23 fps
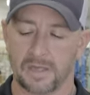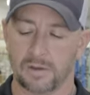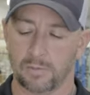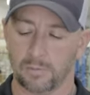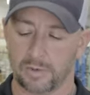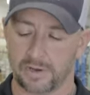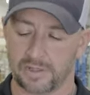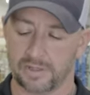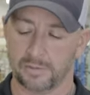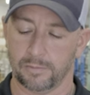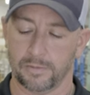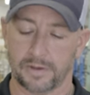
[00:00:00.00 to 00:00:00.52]

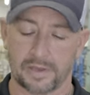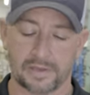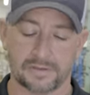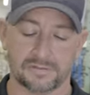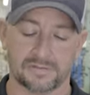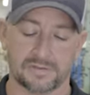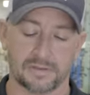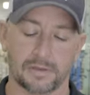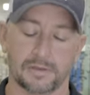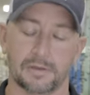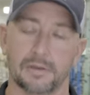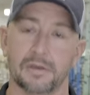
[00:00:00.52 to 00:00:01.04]
One of the ways
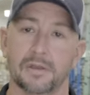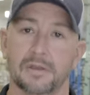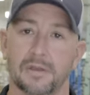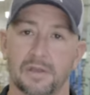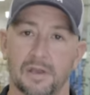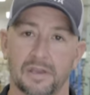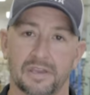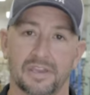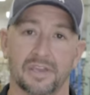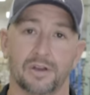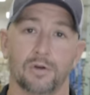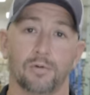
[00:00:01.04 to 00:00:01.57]
to
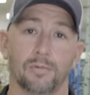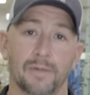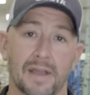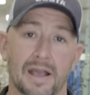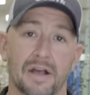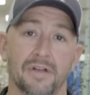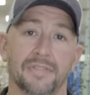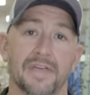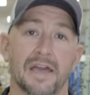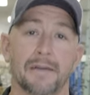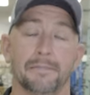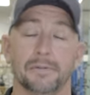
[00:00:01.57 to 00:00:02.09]
get
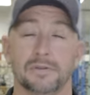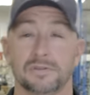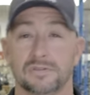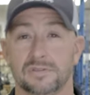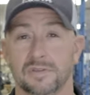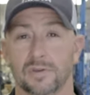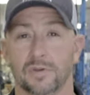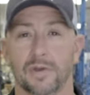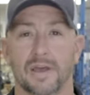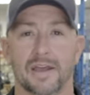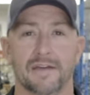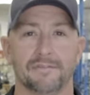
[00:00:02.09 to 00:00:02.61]
around that but
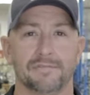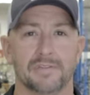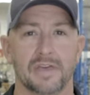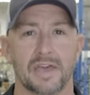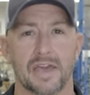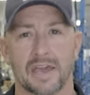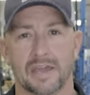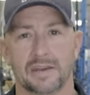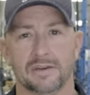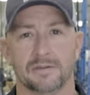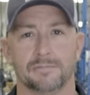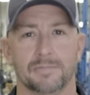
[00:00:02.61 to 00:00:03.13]
still have the
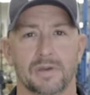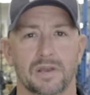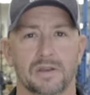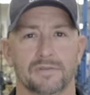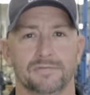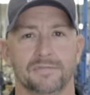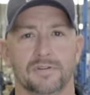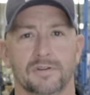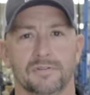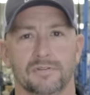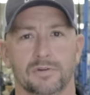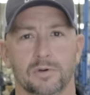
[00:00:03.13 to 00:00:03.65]
added
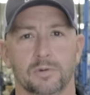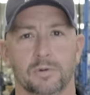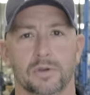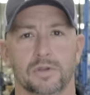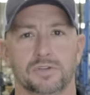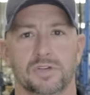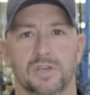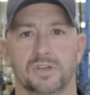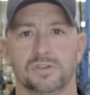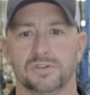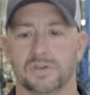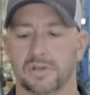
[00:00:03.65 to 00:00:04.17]
benefit of a quick
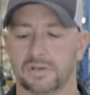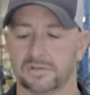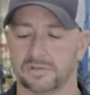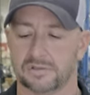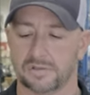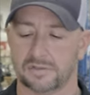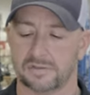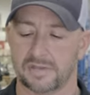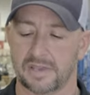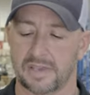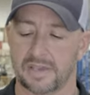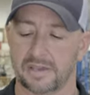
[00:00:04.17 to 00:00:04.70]
change out is to
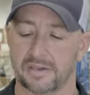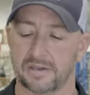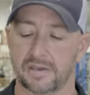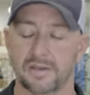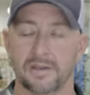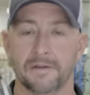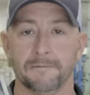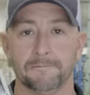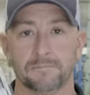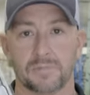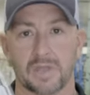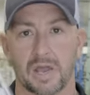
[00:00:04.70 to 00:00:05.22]
take
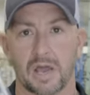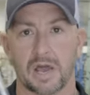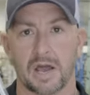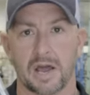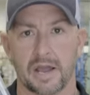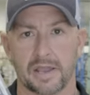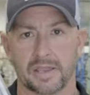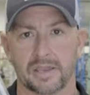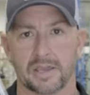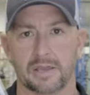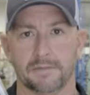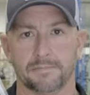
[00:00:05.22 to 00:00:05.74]
a
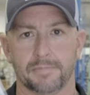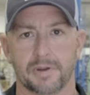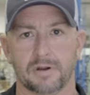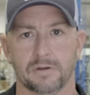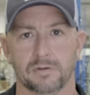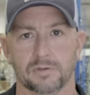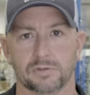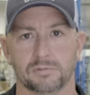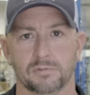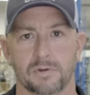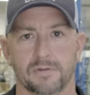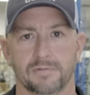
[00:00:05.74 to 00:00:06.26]
high-end
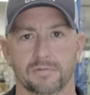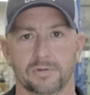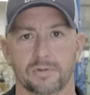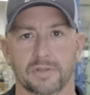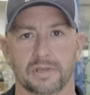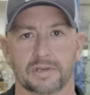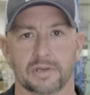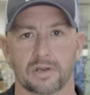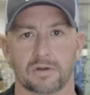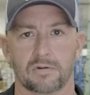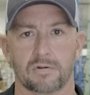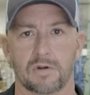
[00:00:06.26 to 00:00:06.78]
barrel swivel
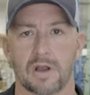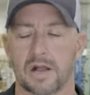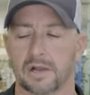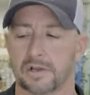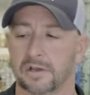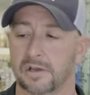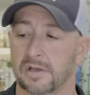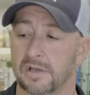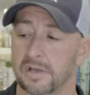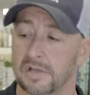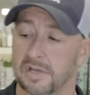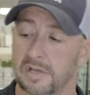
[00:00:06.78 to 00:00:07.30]
like a Croc.
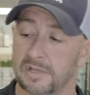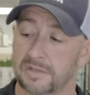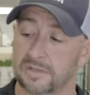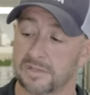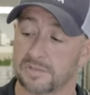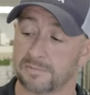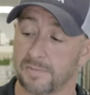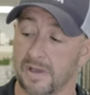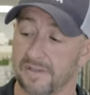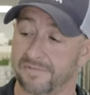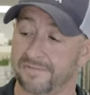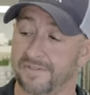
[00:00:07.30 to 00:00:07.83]
This is
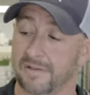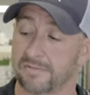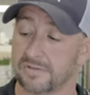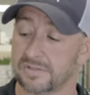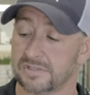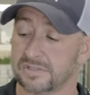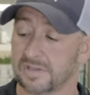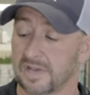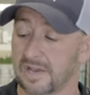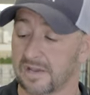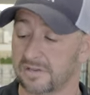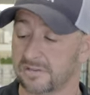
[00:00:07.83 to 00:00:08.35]
my favorite
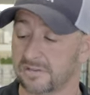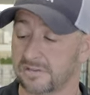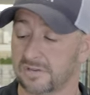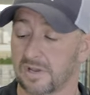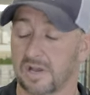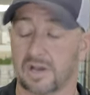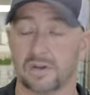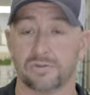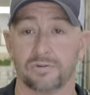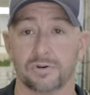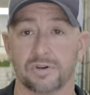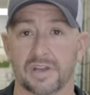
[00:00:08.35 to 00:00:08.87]
size, is one
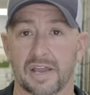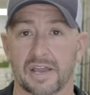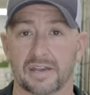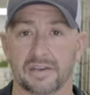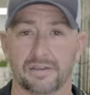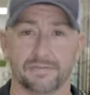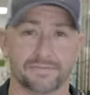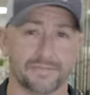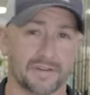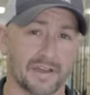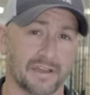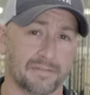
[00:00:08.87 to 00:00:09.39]
hundred
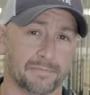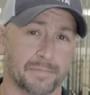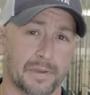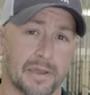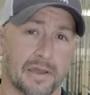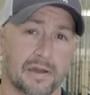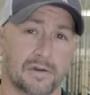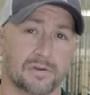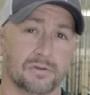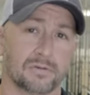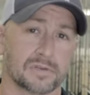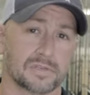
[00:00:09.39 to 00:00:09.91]
ninety-five
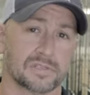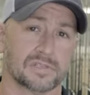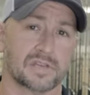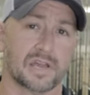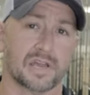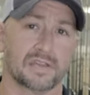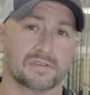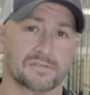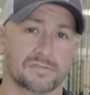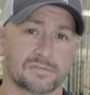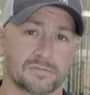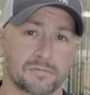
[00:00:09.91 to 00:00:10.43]
pound or a
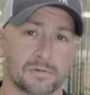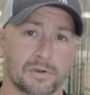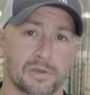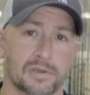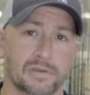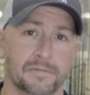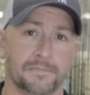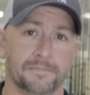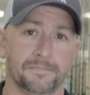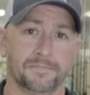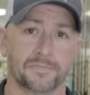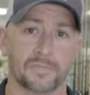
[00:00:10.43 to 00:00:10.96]
size three,
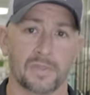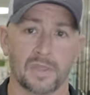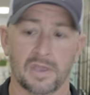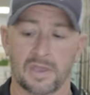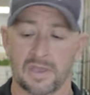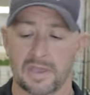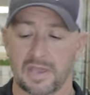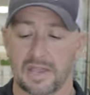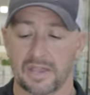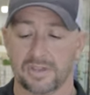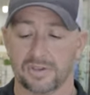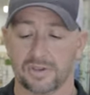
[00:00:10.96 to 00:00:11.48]

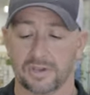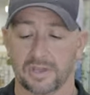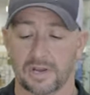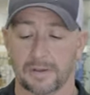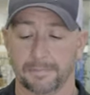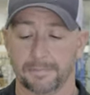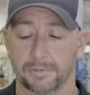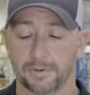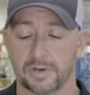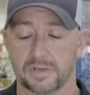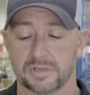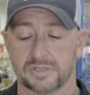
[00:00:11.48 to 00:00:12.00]
and you're going to
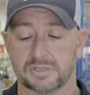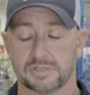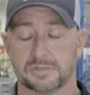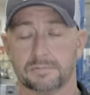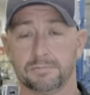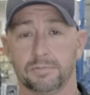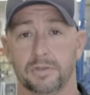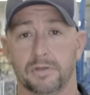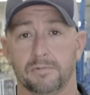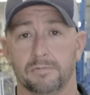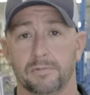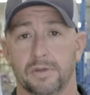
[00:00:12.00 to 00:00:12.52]
put a
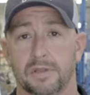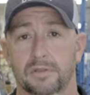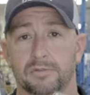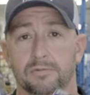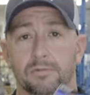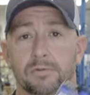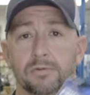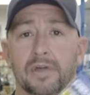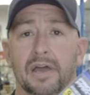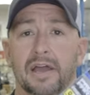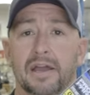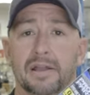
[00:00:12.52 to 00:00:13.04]
split ring
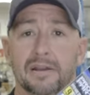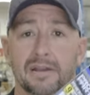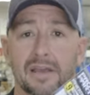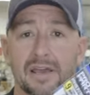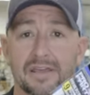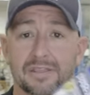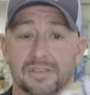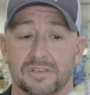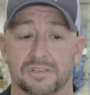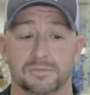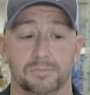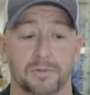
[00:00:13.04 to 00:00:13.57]
through that.
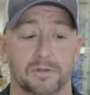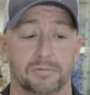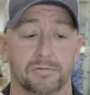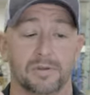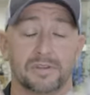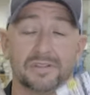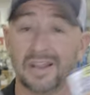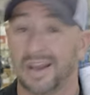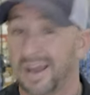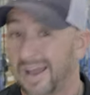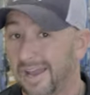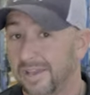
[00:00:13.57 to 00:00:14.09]
And the split ring
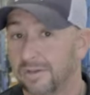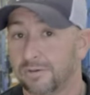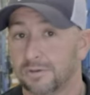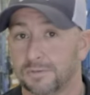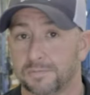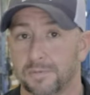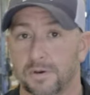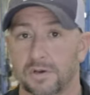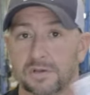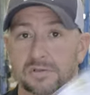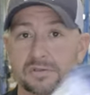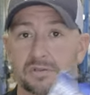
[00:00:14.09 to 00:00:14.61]
that I use
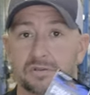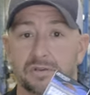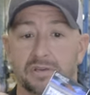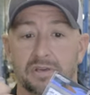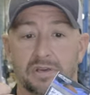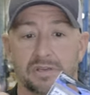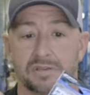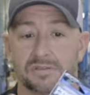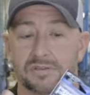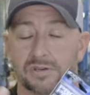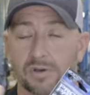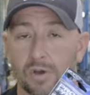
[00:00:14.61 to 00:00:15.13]
personally
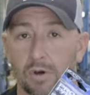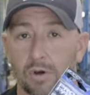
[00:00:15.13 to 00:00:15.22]
is an